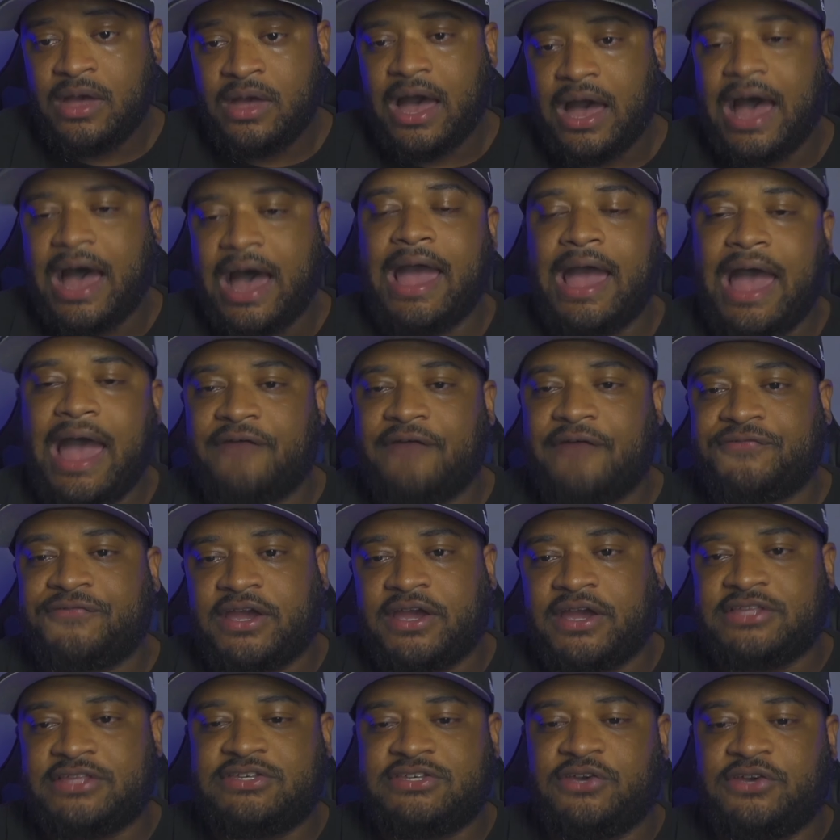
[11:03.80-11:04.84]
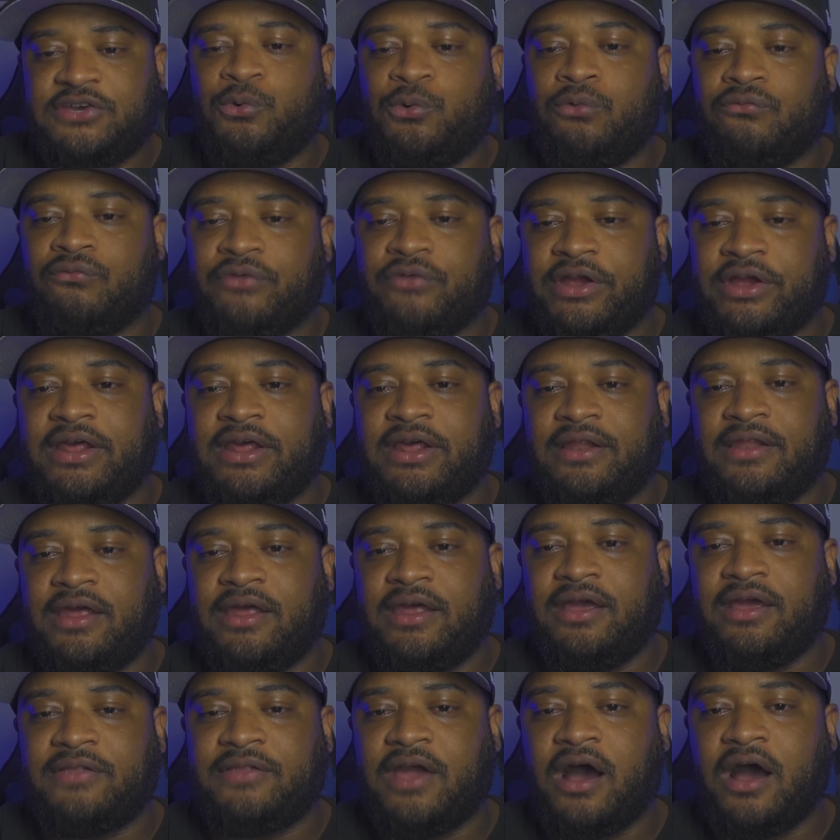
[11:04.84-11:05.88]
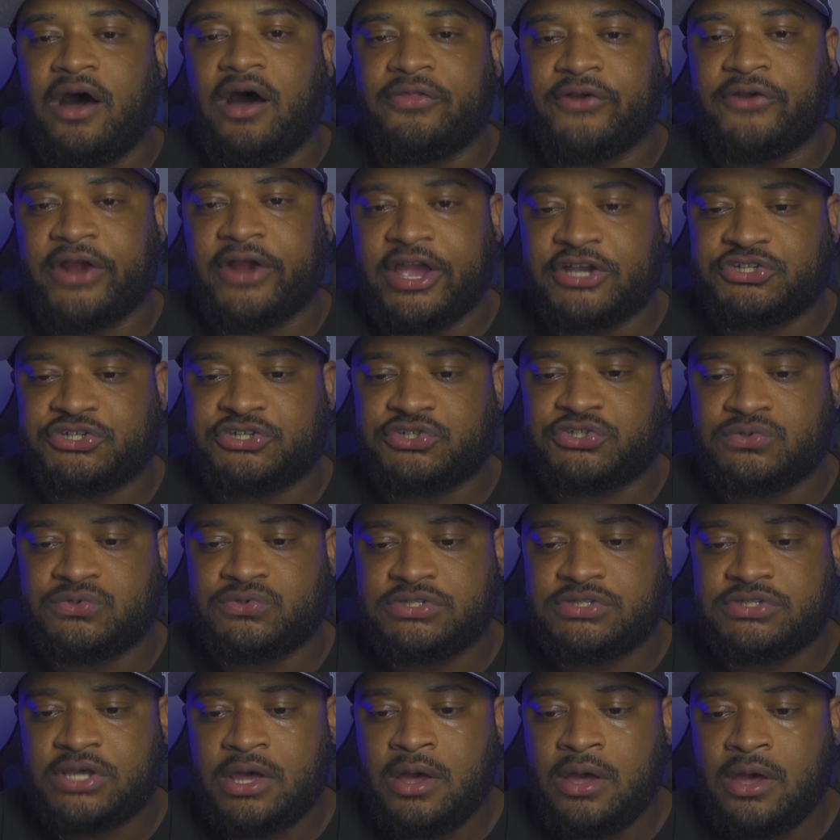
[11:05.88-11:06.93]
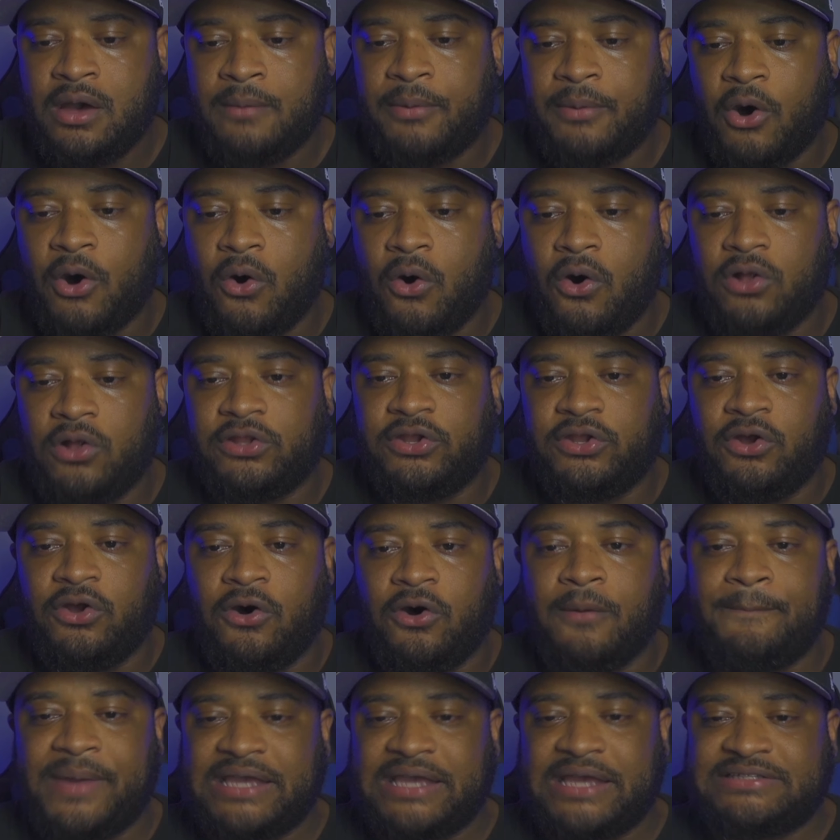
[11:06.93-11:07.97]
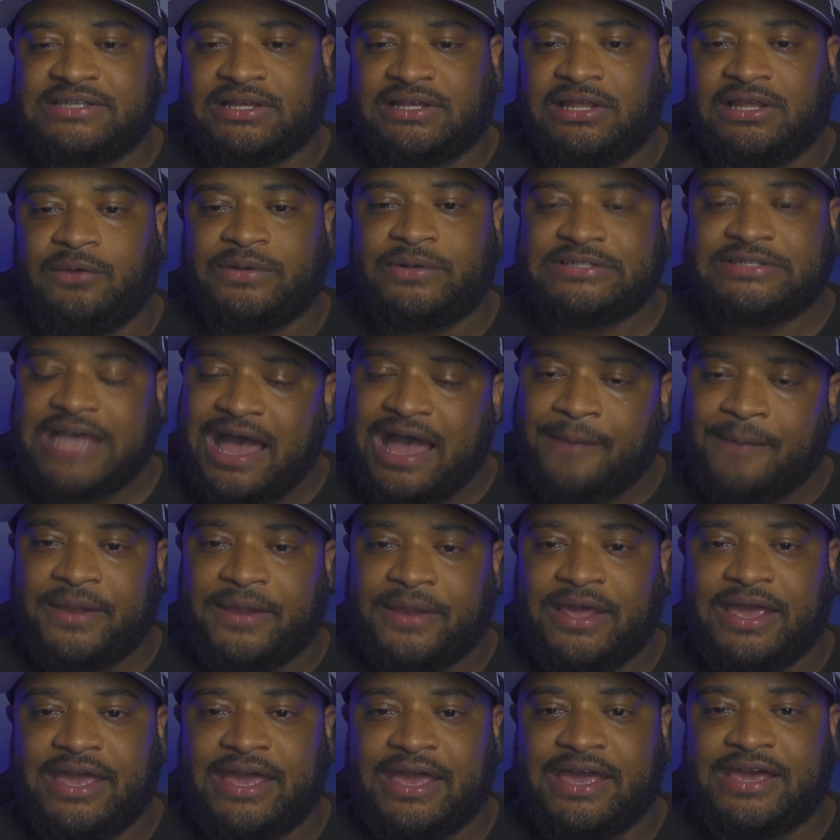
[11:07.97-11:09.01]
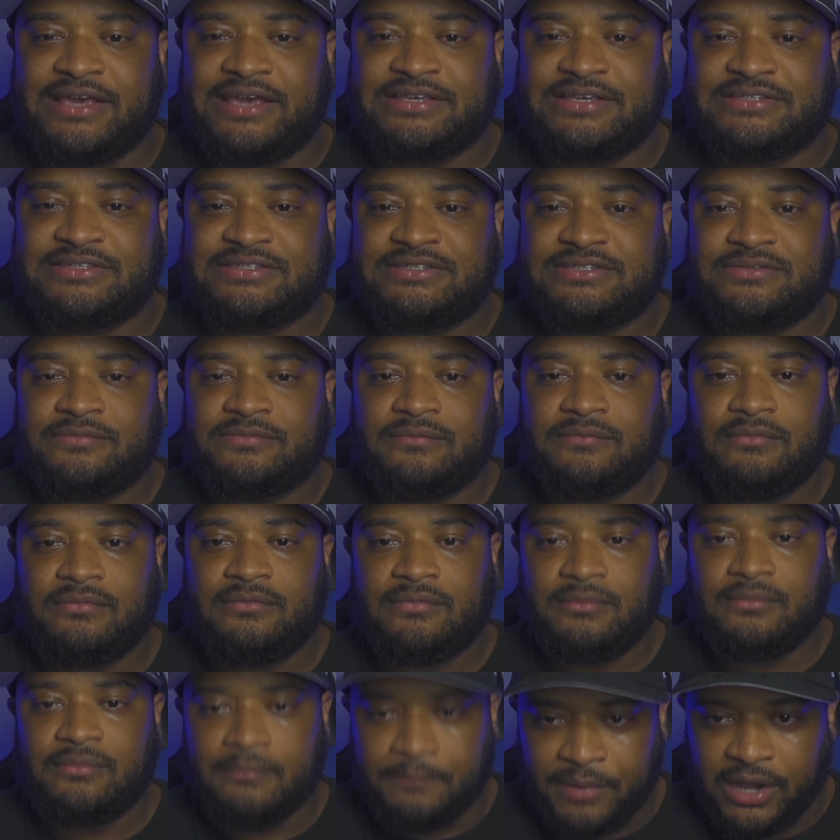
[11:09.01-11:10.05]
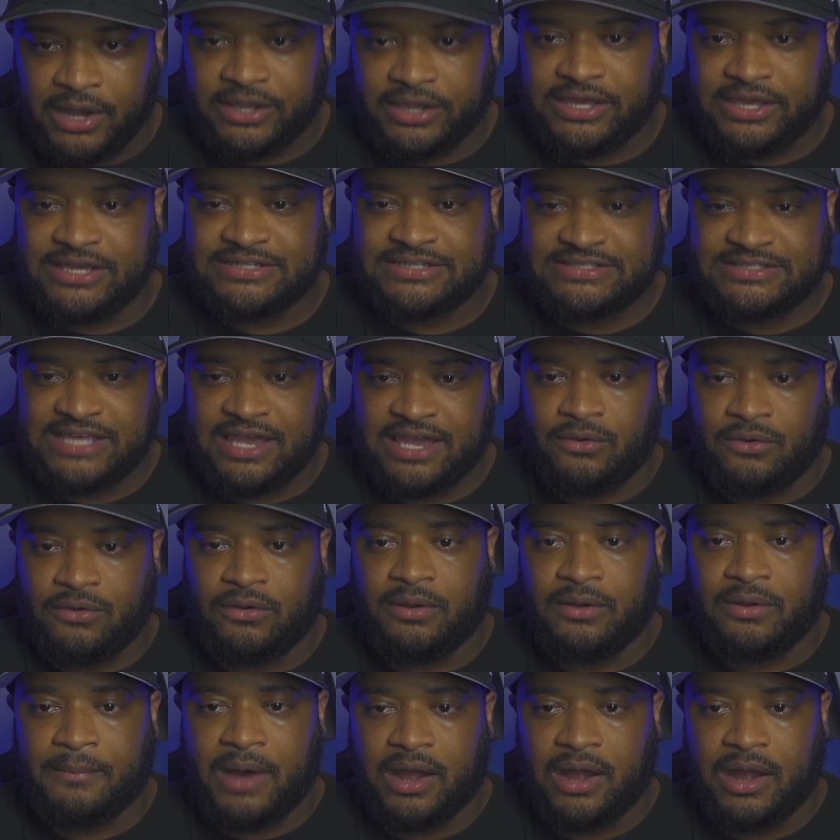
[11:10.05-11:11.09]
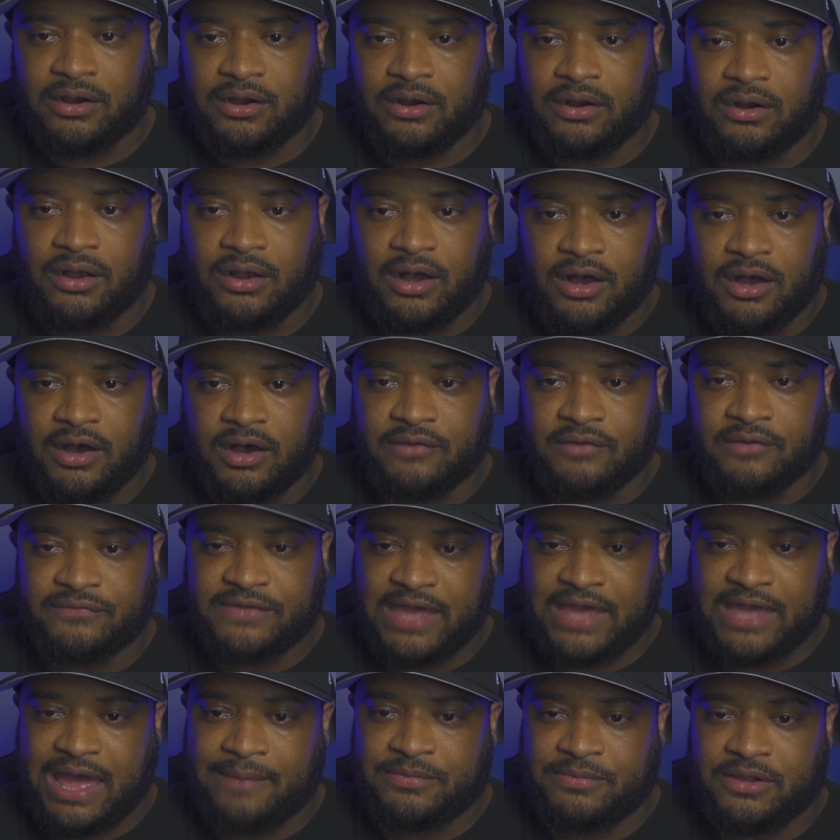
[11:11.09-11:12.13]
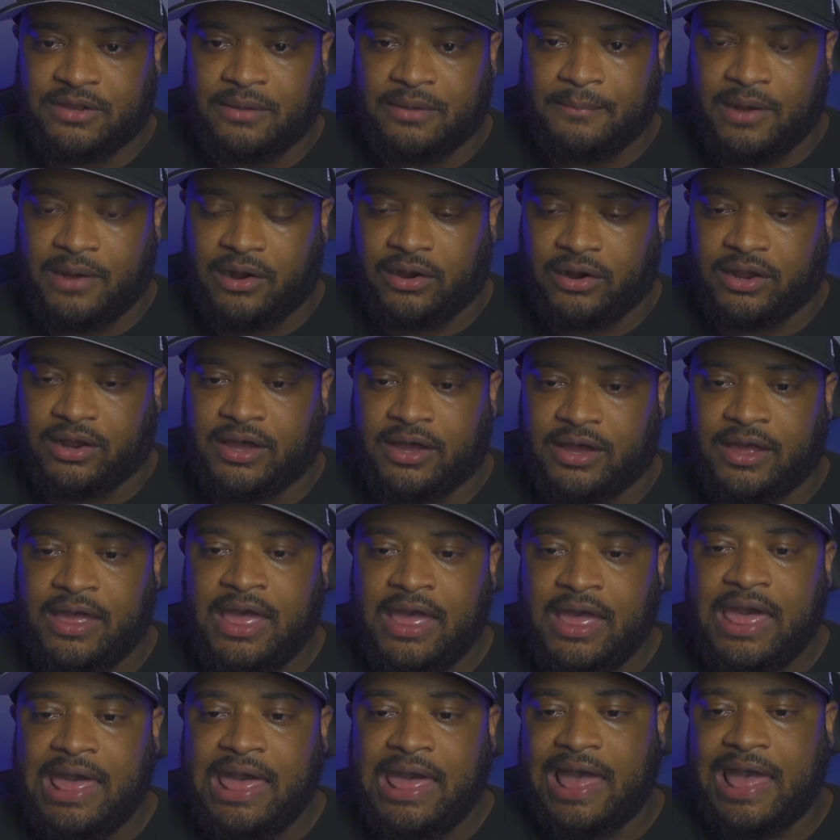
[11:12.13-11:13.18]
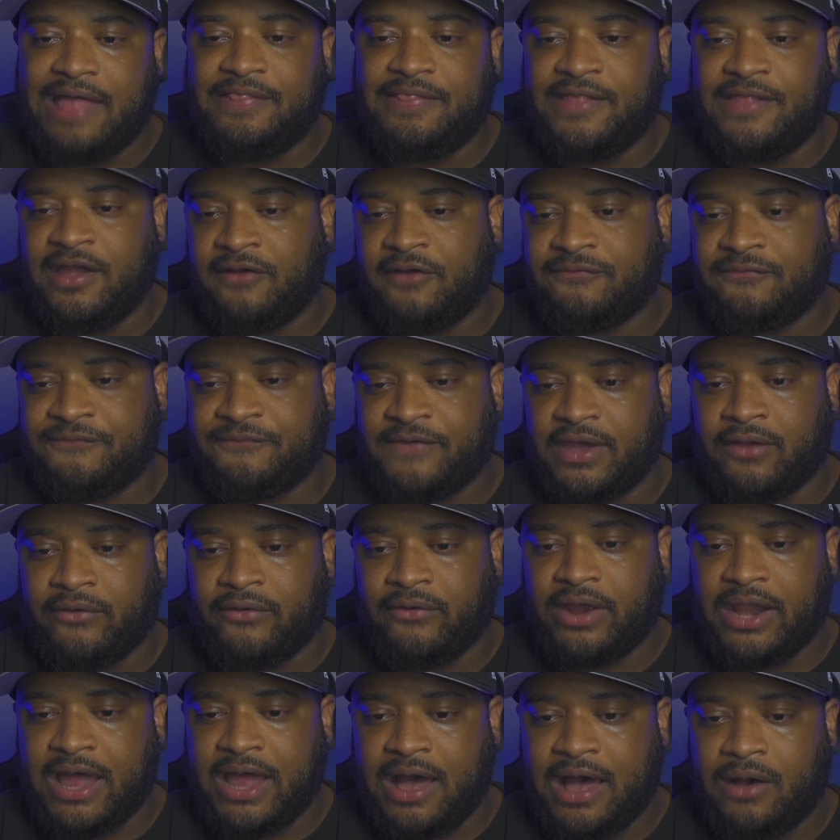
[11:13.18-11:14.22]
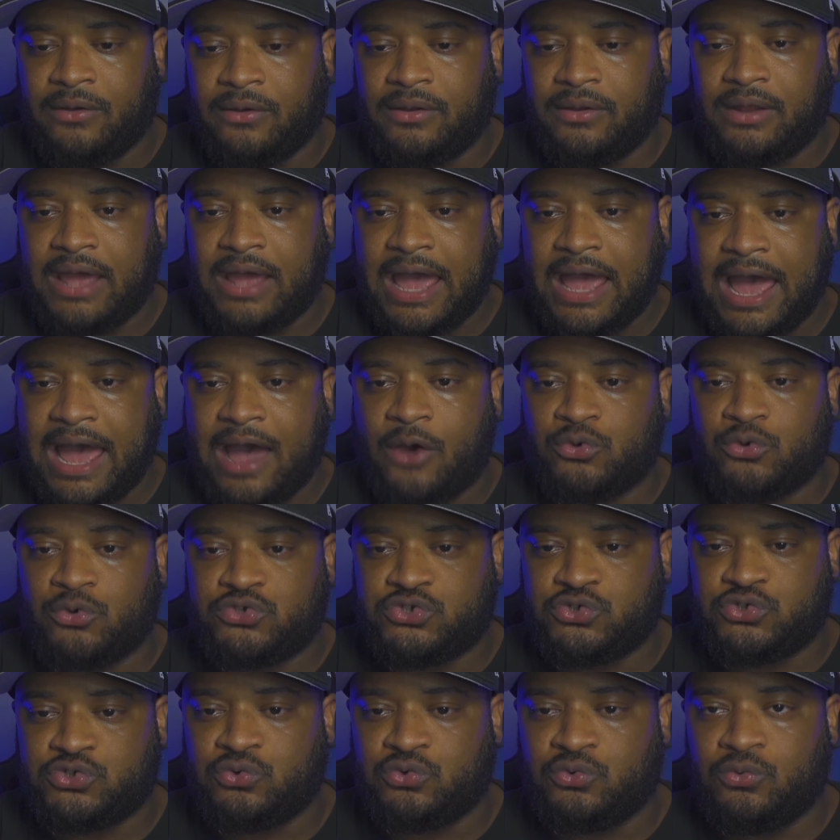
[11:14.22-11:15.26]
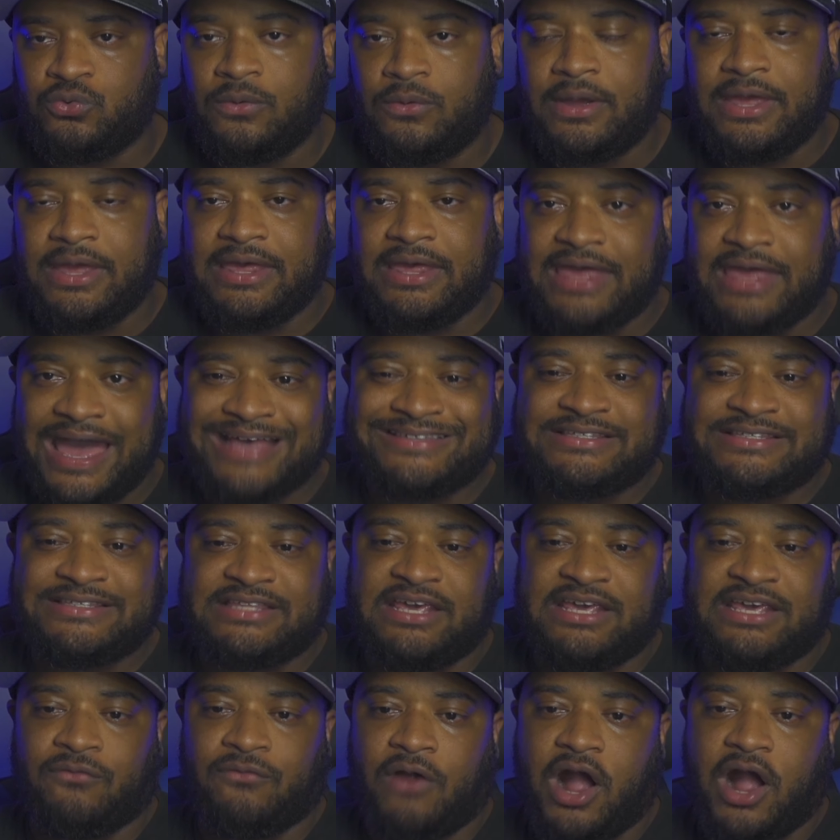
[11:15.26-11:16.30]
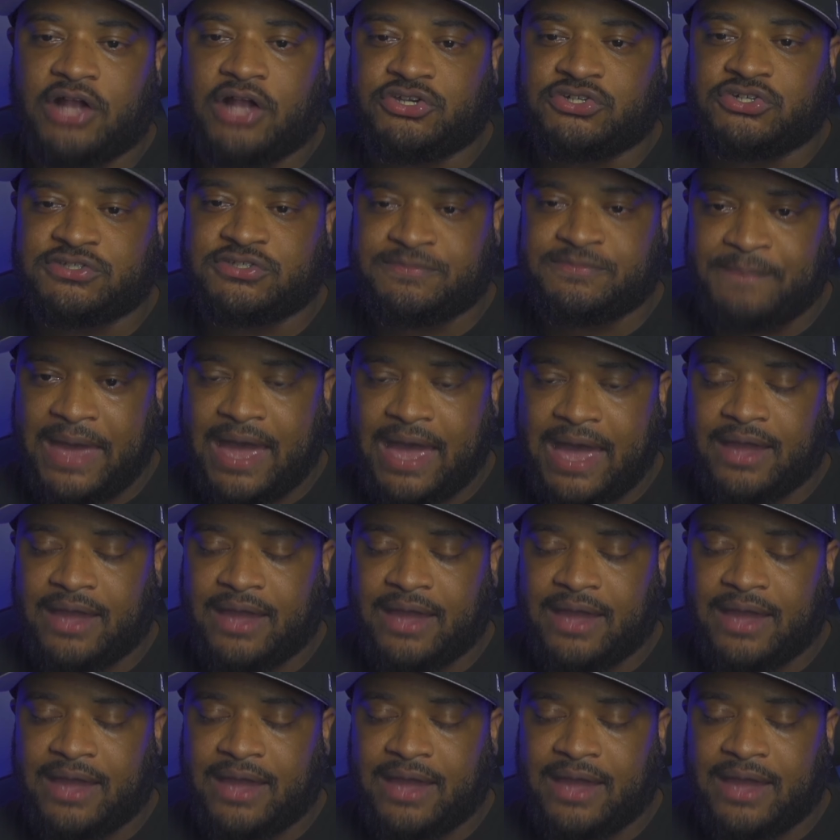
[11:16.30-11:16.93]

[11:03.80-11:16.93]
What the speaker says: I have to continue reading the other issues, but all in all, basically what's happening is Bucky is taking on the moniker of Captain America, and they're figuring out how to get Steve Rogers back.